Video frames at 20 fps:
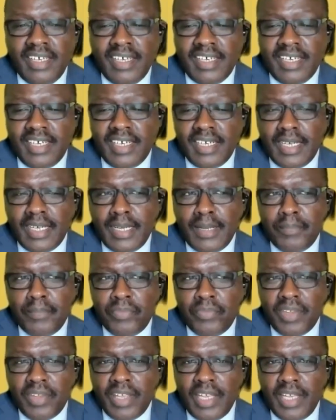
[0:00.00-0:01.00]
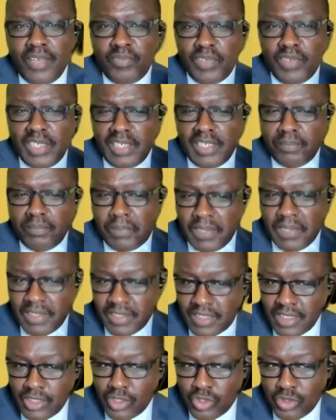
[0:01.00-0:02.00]
Um, Evelyn,
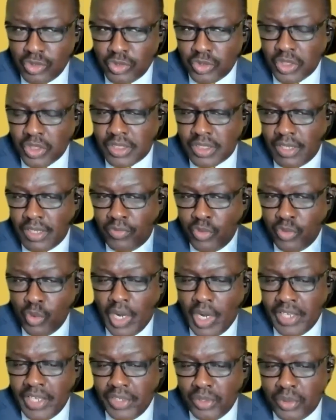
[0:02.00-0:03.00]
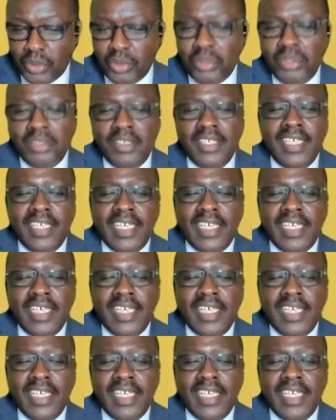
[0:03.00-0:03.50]
please introduce yourself. Who are you?